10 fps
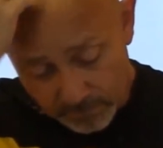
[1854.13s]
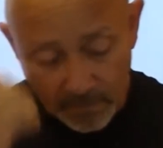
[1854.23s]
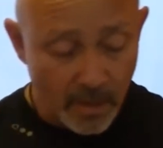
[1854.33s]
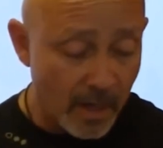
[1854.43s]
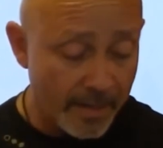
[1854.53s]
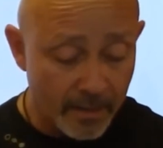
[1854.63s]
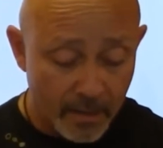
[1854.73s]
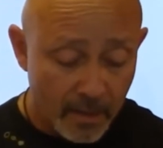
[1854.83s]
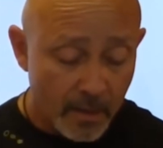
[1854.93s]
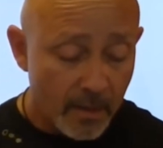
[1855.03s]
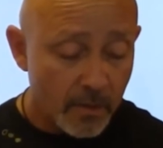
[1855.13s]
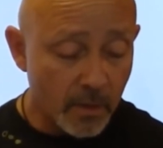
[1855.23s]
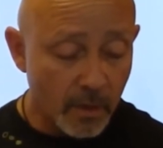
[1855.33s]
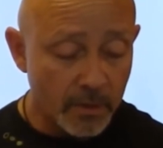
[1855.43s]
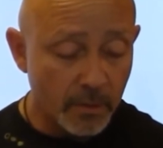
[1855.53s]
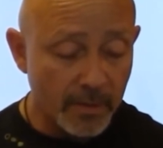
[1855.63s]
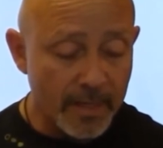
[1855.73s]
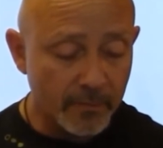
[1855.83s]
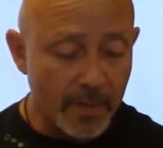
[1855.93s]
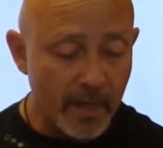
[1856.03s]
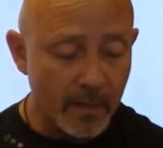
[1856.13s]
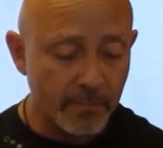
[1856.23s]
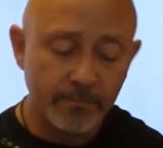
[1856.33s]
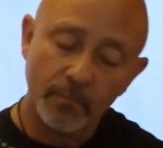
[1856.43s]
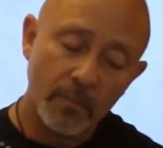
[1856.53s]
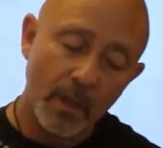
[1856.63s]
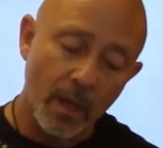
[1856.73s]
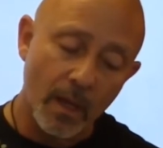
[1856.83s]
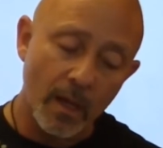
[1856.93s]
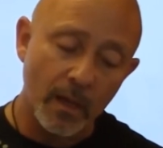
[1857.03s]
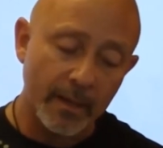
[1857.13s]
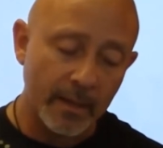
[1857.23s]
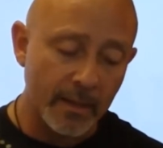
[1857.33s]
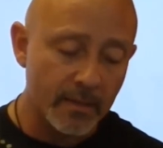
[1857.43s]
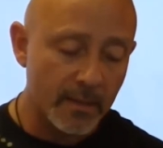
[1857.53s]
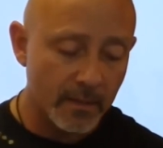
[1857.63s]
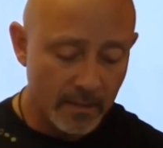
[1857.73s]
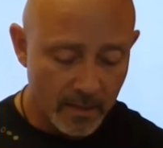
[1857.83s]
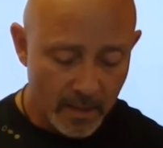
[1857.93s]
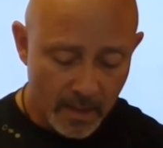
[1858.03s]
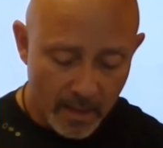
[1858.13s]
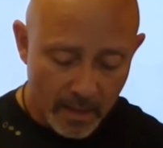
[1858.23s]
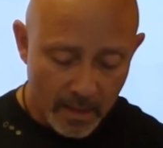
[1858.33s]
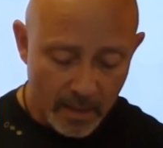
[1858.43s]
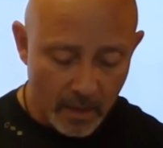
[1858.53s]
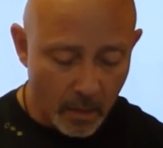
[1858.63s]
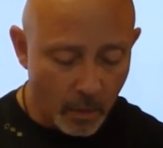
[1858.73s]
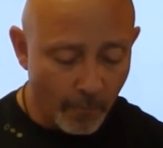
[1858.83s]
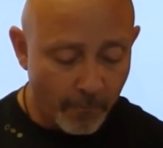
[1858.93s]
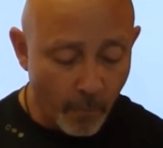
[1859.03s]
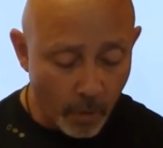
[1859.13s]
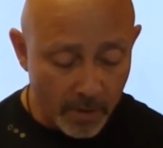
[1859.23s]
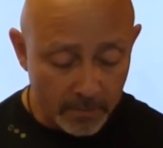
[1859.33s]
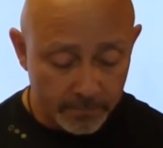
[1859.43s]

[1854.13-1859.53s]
All right, so let's do the last router, int LO4,